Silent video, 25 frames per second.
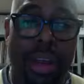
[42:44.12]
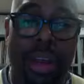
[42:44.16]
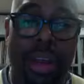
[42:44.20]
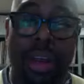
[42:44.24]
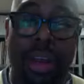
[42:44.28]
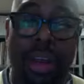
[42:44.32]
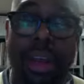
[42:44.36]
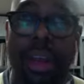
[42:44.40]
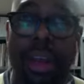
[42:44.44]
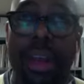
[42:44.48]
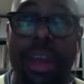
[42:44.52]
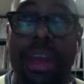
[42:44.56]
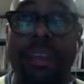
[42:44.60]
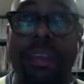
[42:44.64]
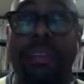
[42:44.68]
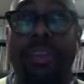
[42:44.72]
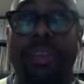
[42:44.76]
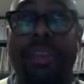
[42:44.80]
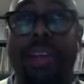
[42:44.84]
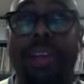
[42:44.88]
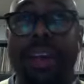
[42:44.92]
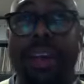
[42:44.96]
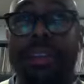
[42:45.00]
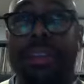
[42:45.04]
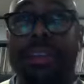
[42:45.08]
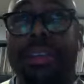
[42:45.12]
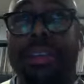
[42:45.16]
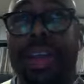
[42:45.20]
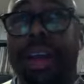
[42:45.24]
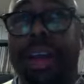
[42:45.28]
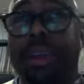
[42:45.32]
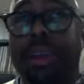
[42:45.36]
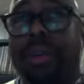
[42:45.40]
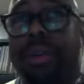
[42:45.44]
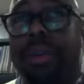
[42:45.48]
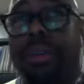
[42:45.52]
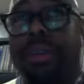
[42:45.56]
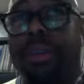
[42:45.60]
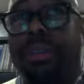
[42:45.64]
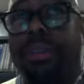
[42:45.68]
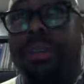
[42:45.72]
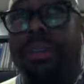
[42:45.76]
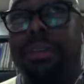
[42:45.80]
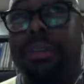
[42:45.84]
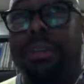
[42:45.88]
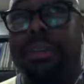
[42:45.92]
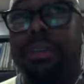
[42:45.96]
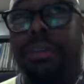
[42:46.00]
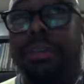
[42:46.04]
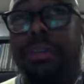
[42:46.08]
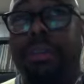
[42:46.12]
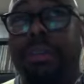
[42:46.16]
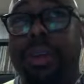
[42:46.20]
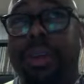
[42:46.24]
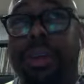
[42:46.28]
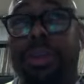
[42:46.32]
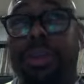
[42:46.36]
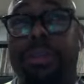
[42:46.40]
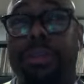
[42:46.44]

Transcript: and that's, that's not only very